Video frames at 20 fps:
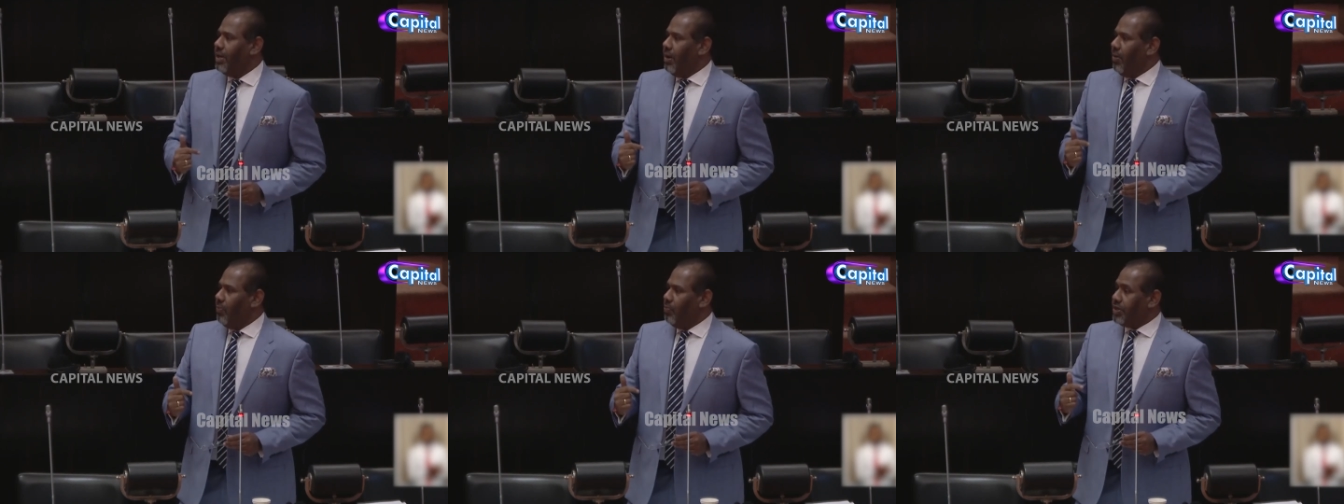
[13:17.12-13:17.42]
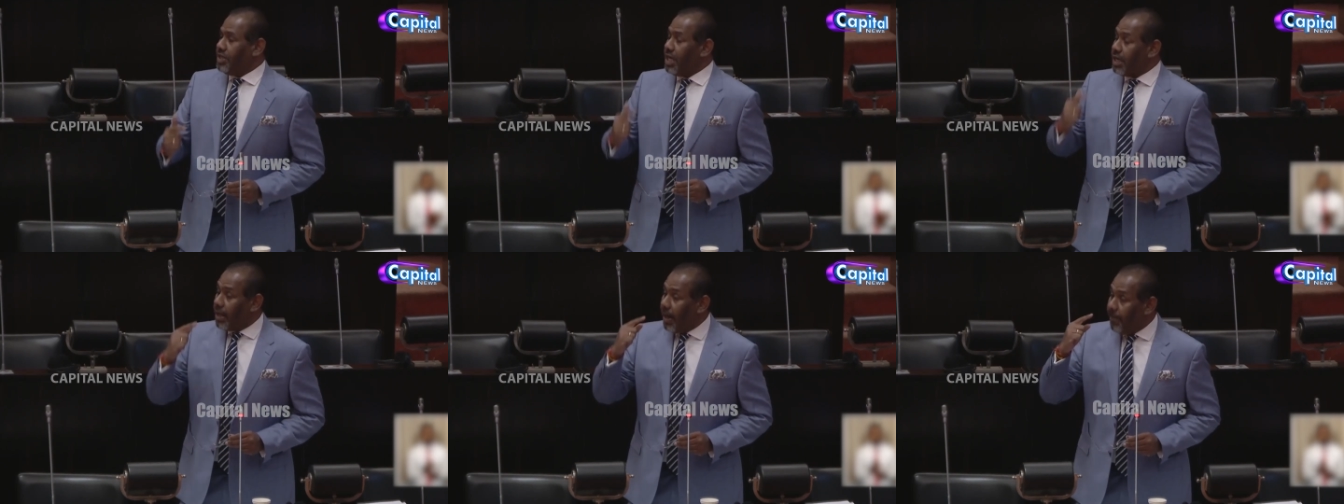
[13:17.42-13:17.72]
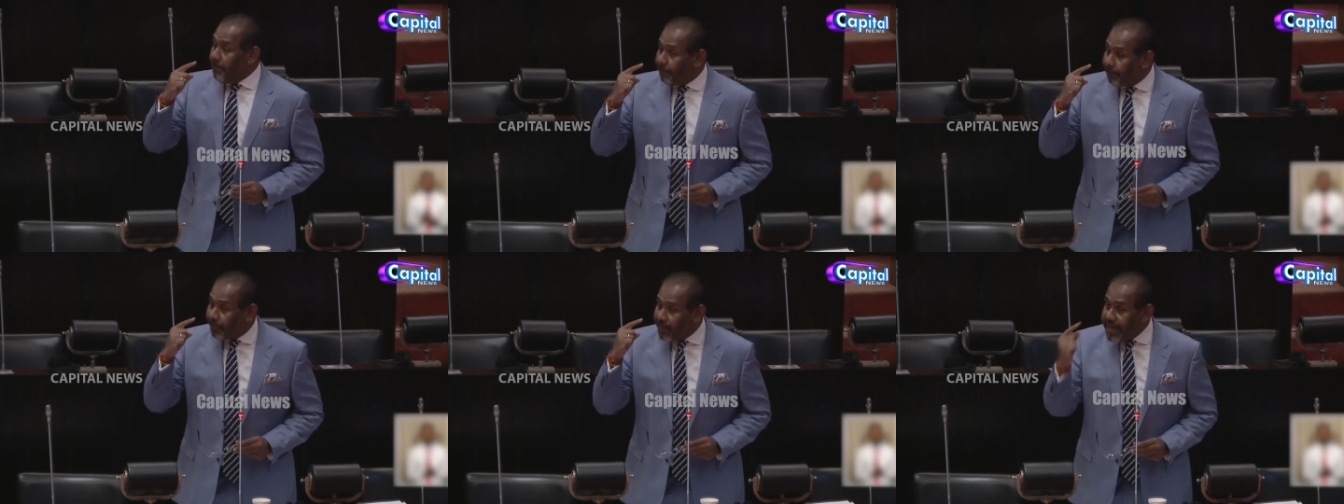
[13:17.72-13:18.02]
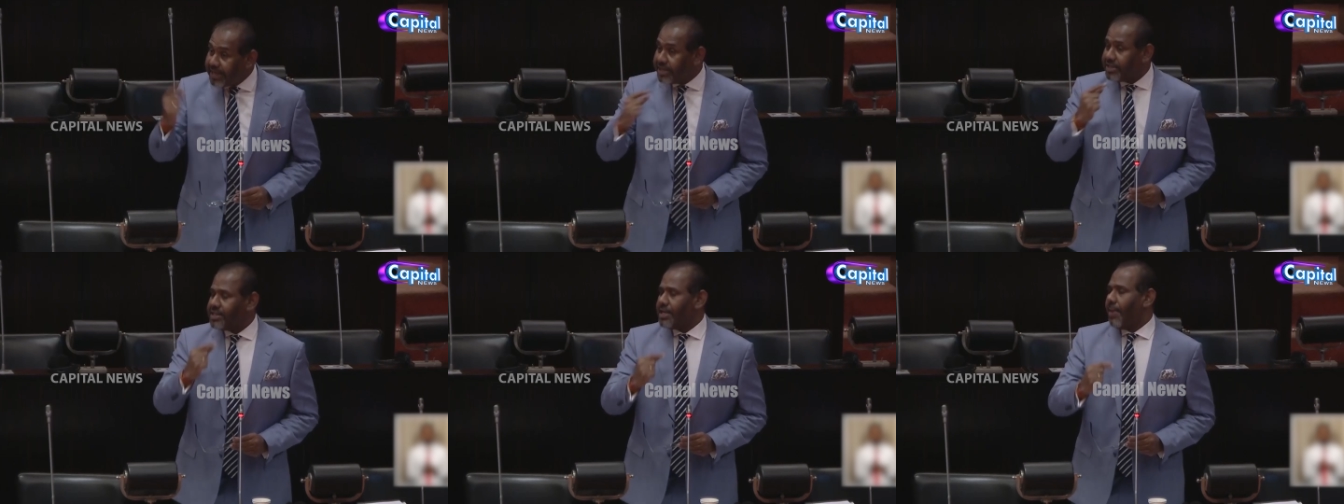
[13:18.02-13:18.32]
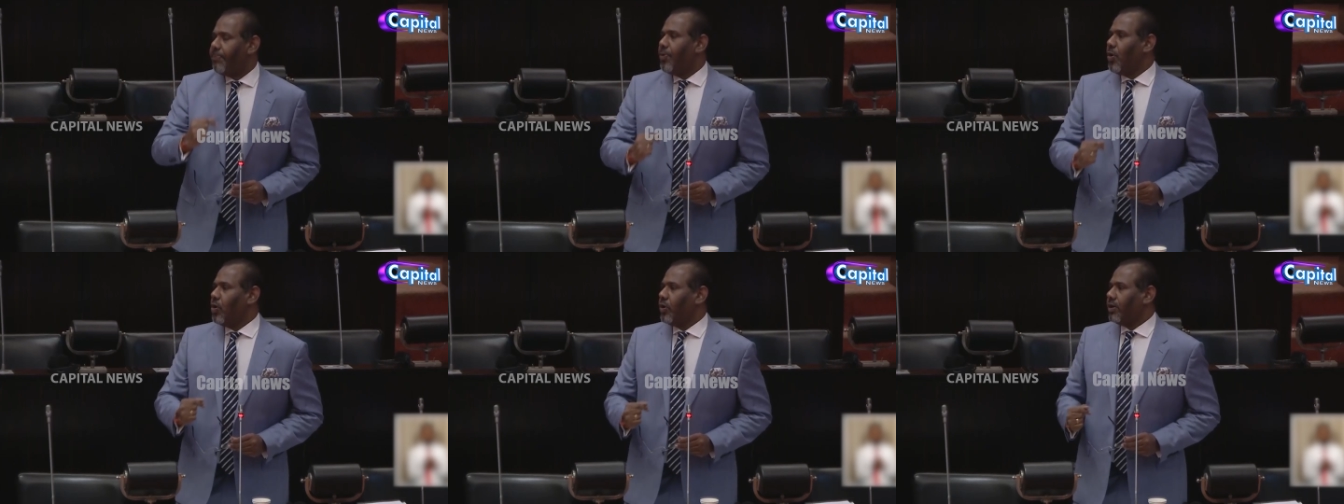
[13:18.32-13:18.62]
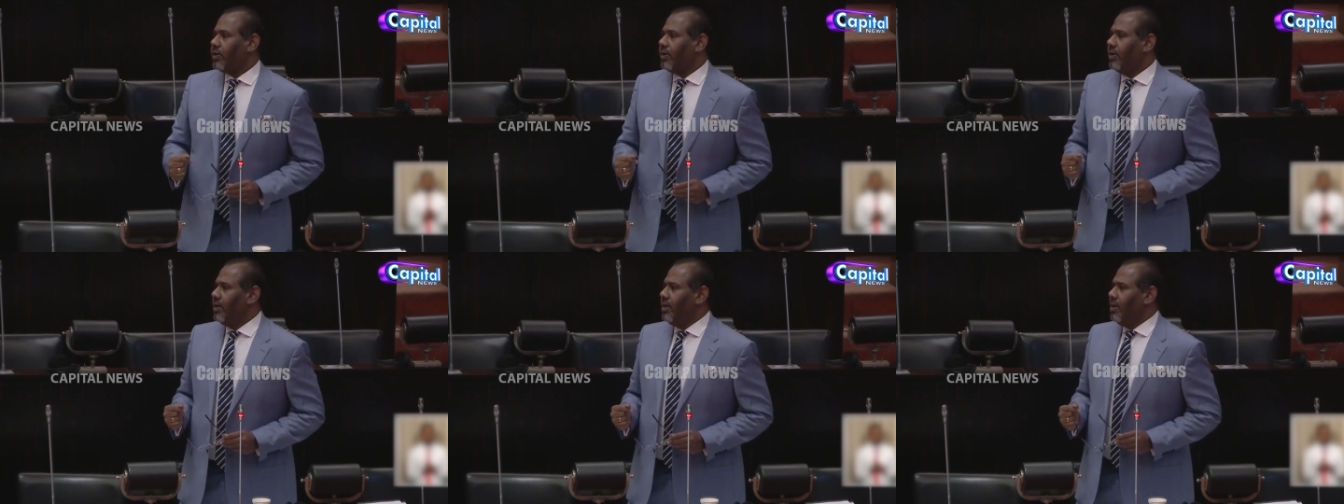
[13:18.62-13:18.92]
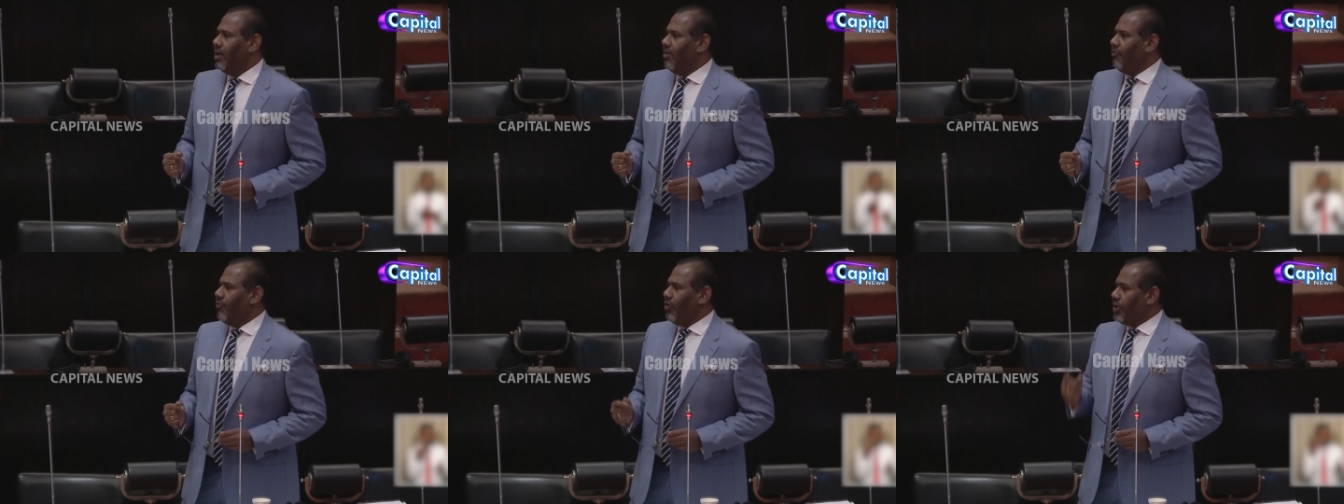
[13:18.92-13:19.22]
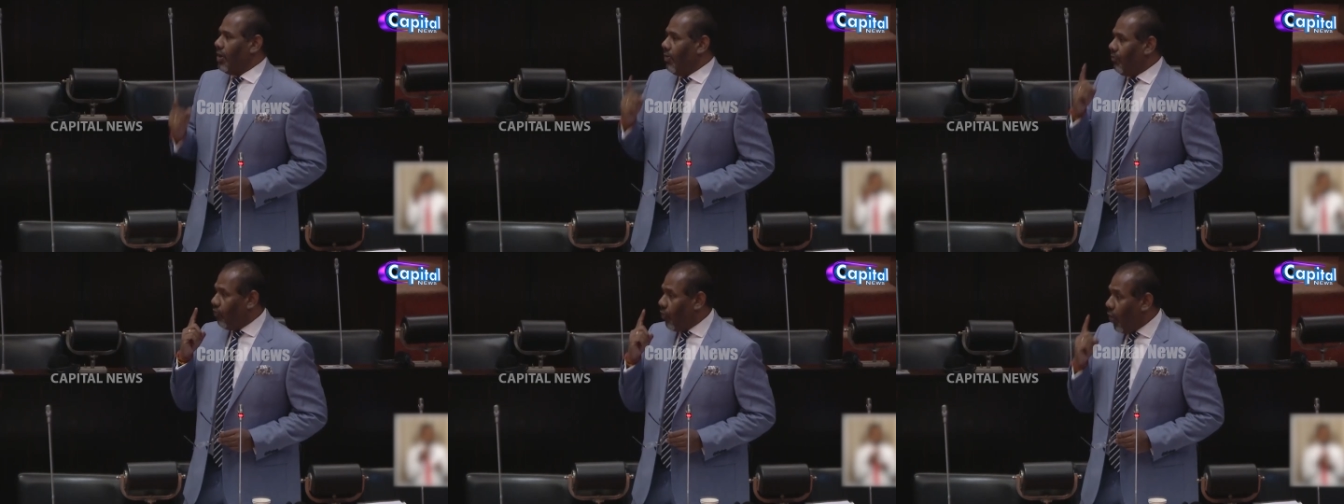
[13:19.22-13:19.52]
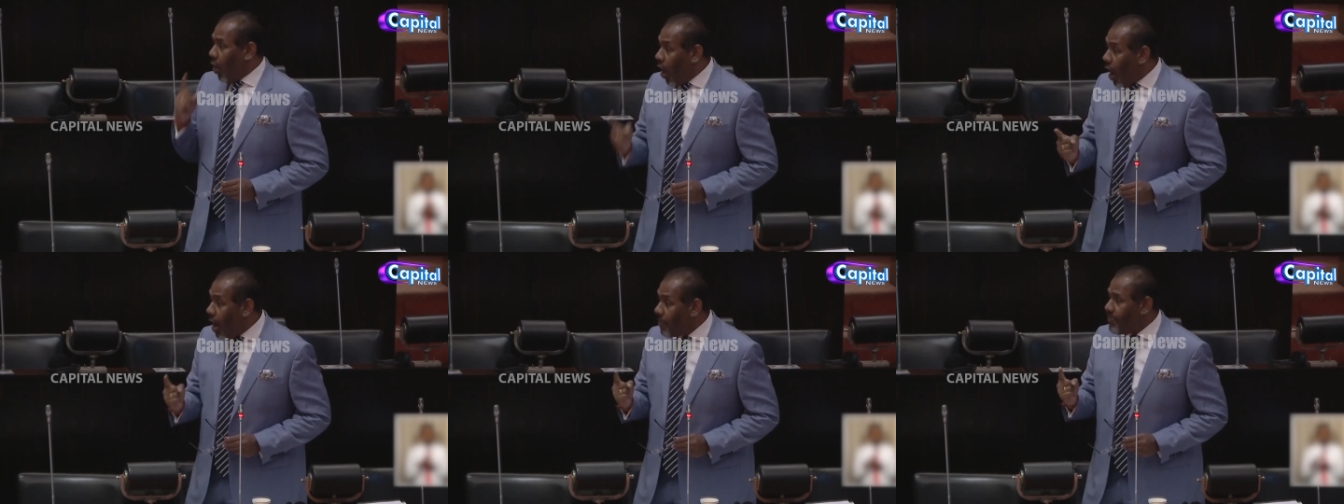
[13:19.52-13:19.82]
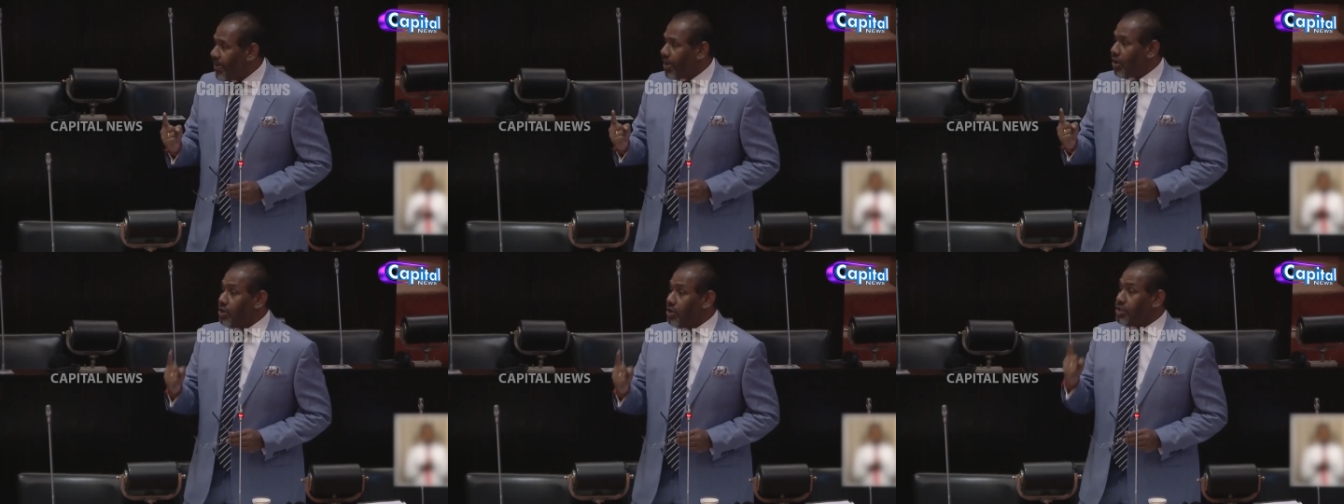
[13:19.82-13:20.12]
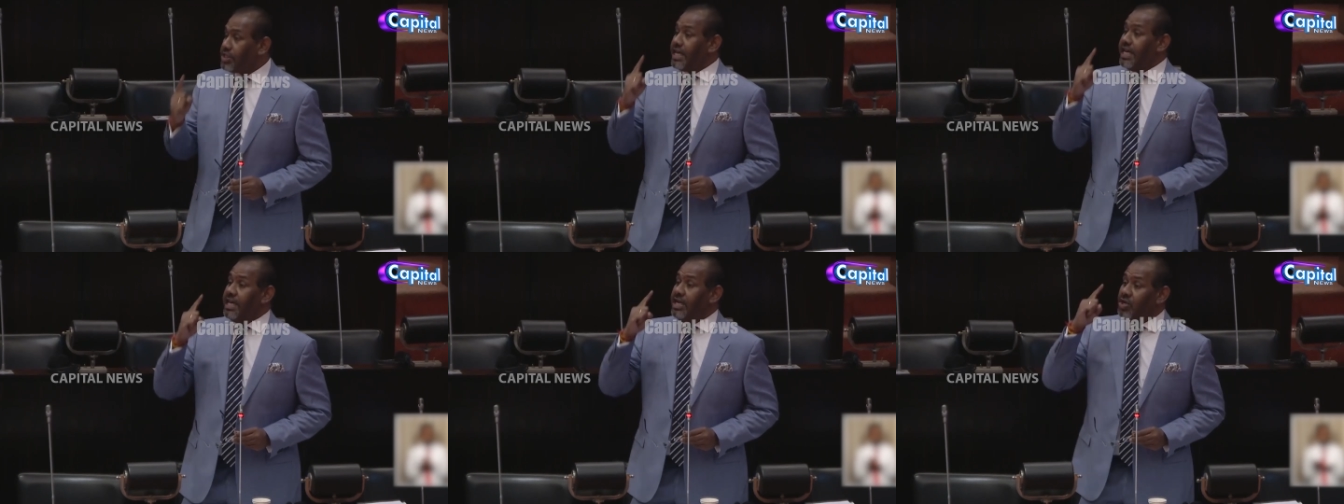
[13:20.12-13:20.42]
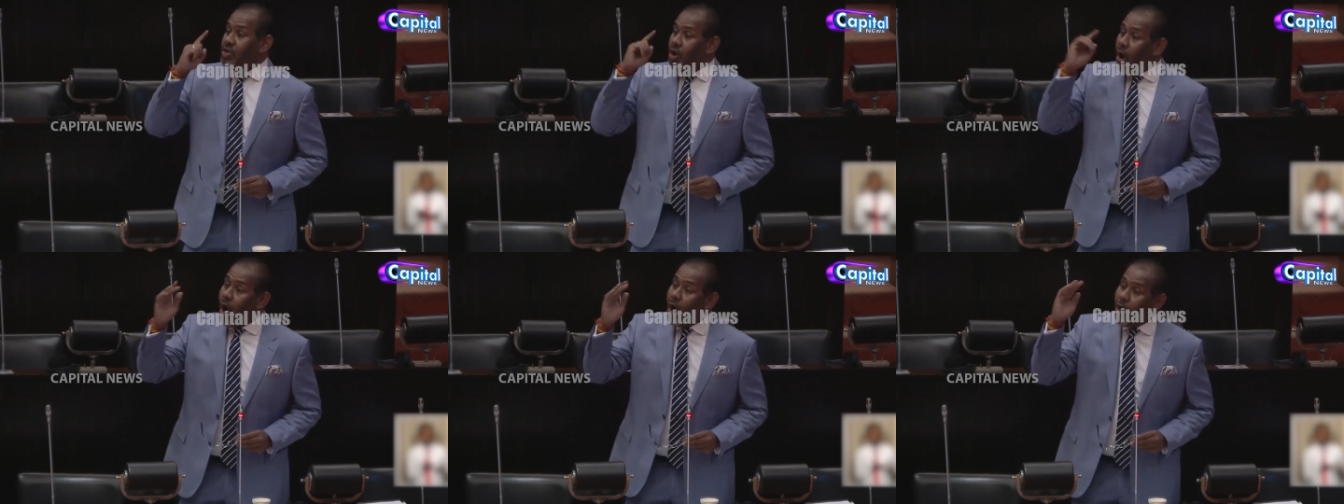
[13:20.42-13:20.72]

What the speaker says: with a complete support for the war because in your